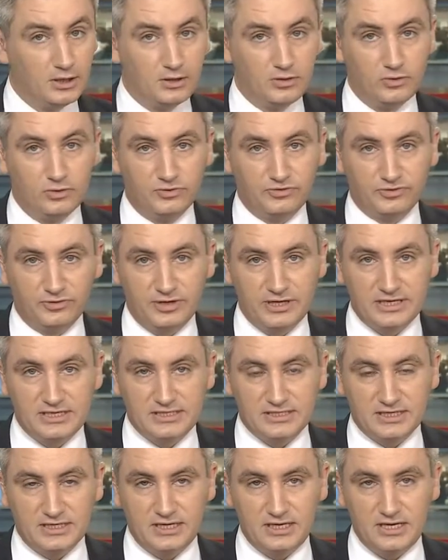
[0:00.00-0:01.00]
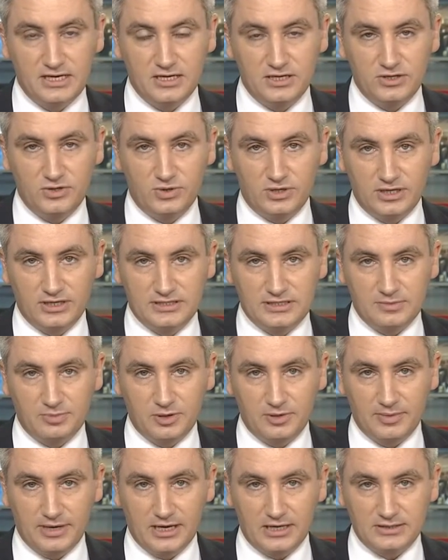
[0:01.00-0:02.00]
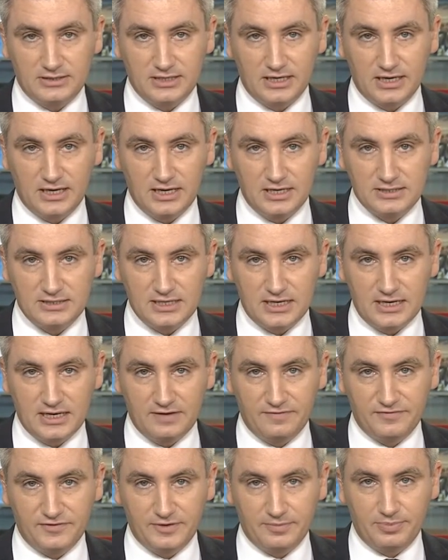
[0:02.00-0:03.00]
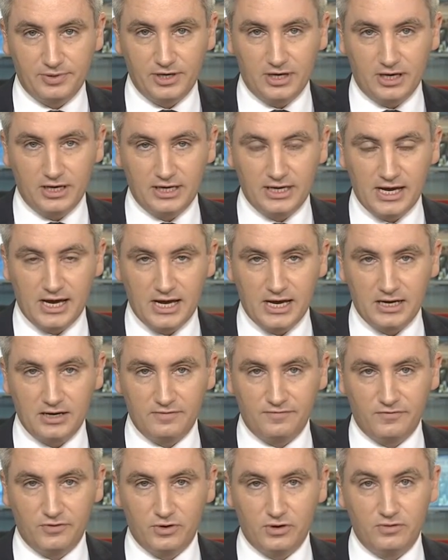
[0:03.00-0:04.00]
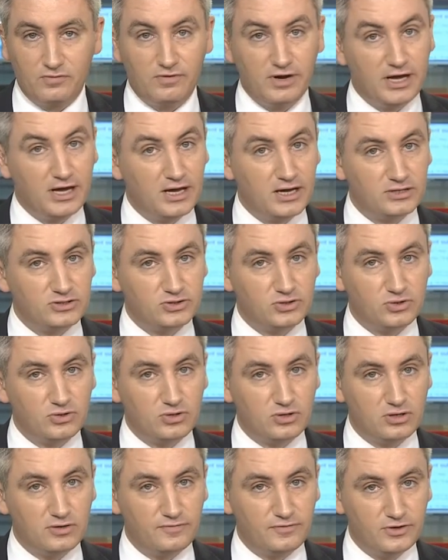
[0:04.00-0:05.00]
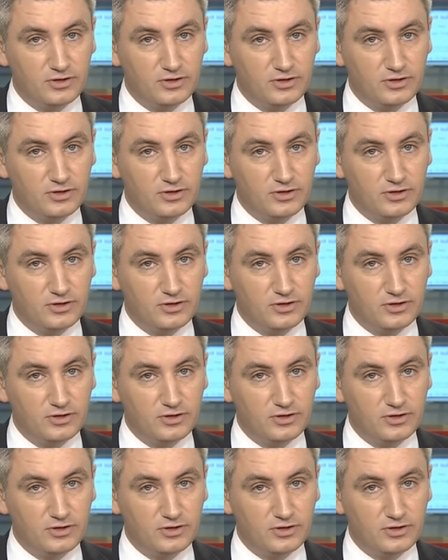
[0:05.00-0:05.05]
North Korea's key nuclear diplomat has left Pyongyang for a rare tour of